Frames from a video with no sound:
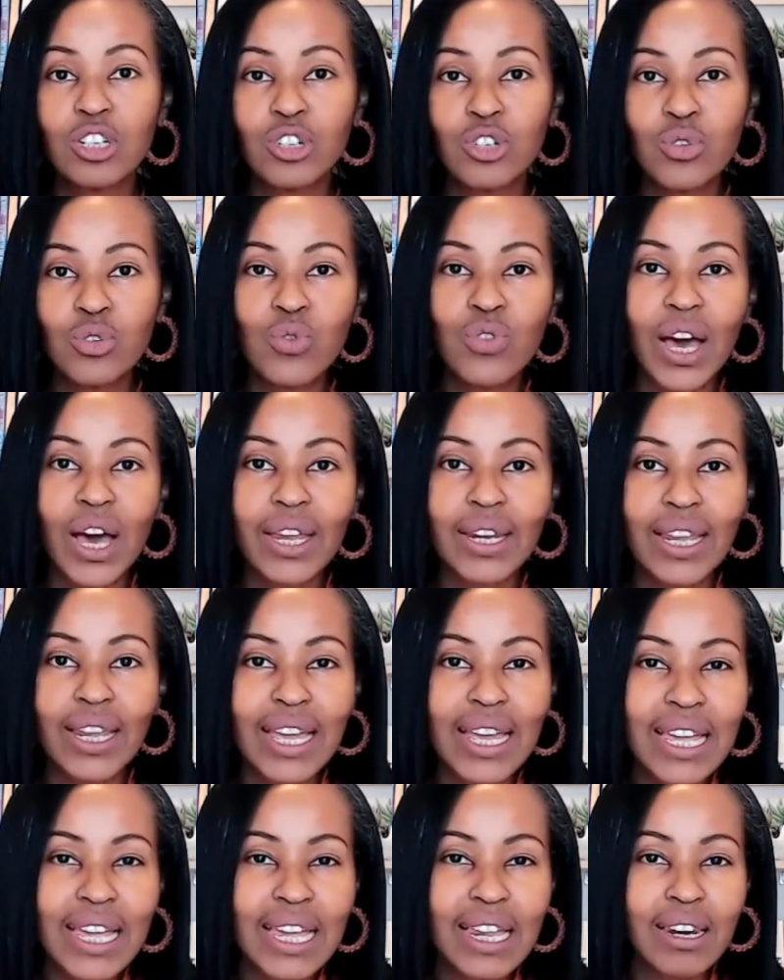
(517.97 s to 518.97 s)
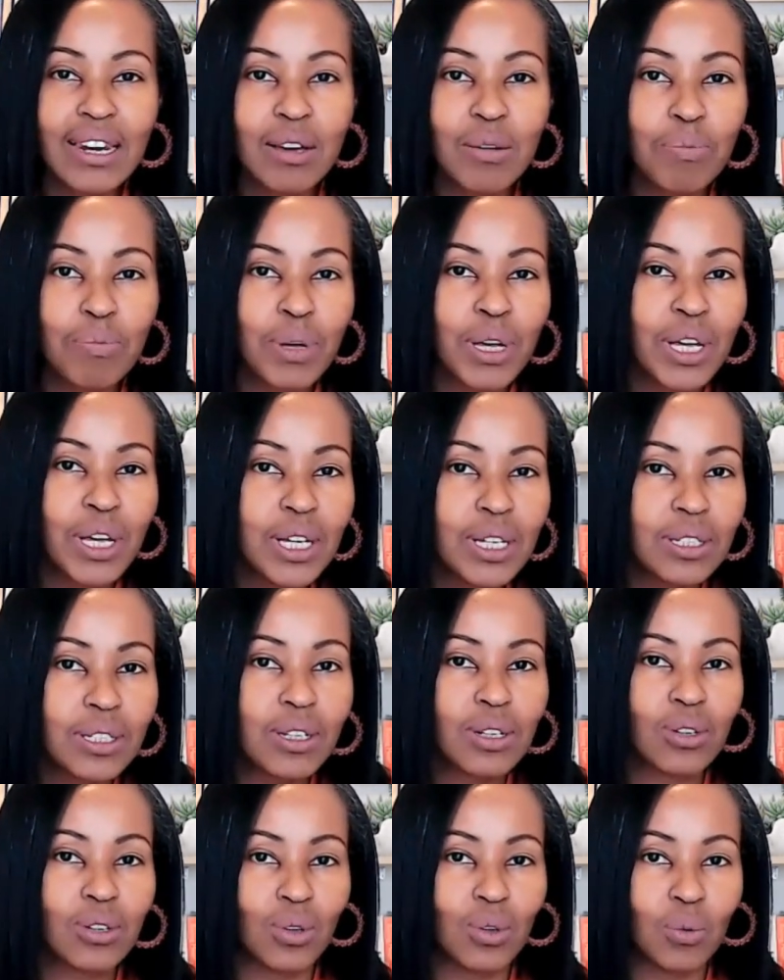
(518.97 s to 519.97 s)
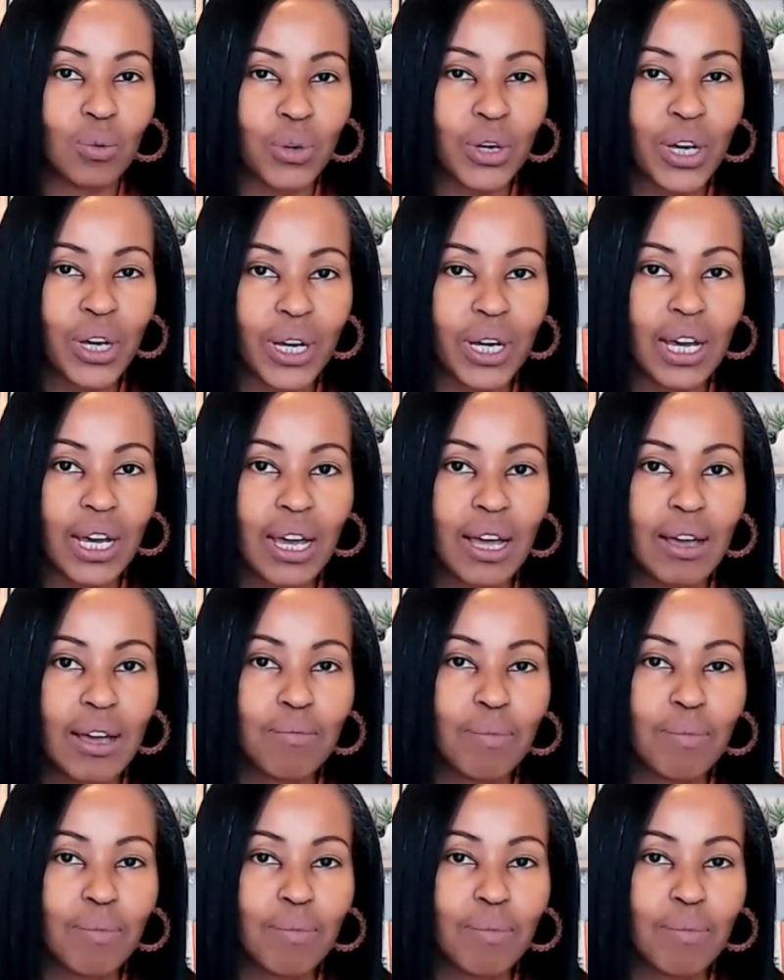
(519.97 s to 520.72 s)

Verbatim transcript: do that inner personal work,